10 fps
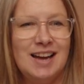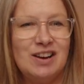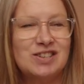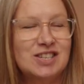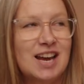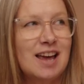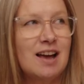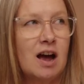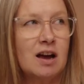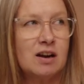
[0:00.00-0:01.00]
He was shaking
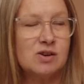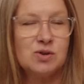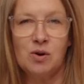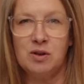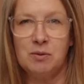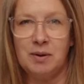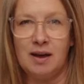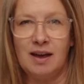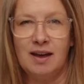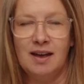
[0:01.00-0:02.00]

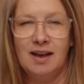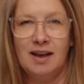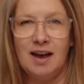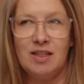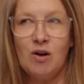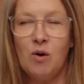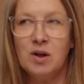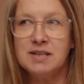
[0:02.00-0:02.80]
uncontrollably. And the whole